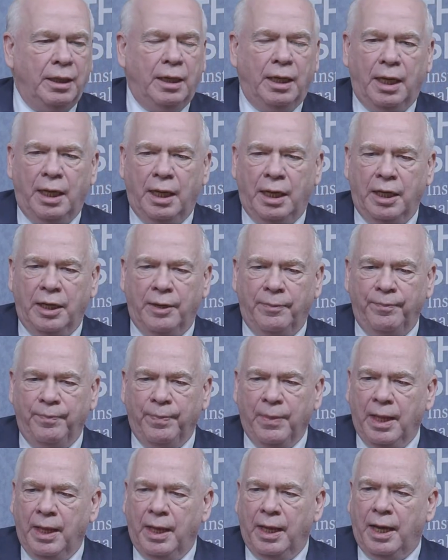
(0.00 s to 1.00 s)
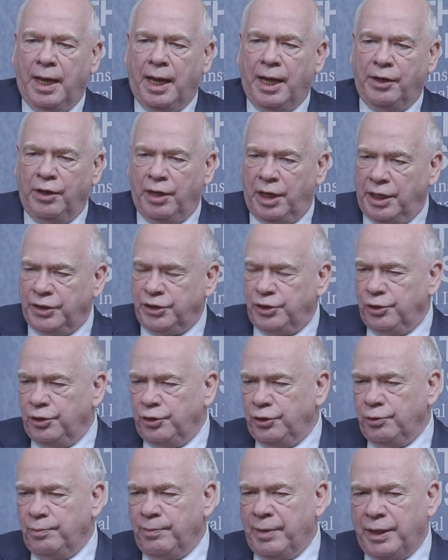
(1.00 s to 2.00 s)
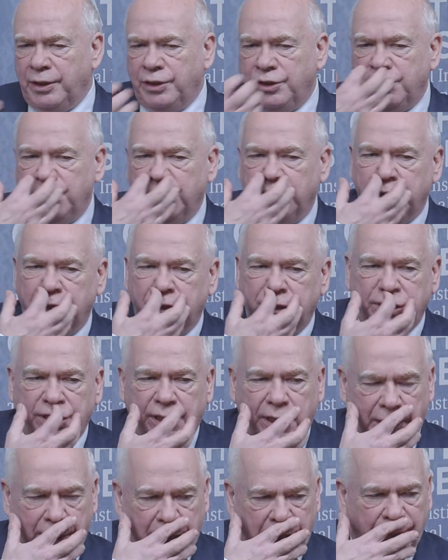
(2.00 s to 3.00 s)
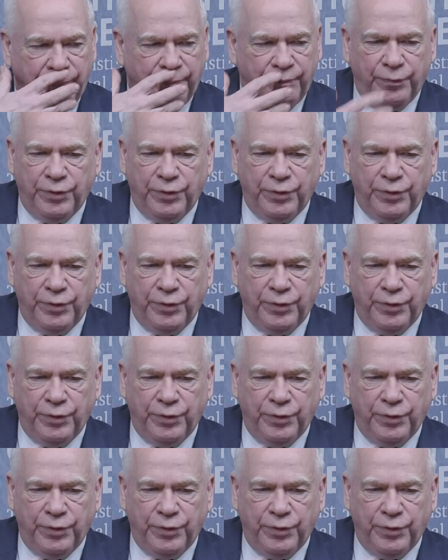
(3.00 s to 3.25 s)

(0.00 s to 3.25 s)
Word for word: Um, and as you, you mentioned um,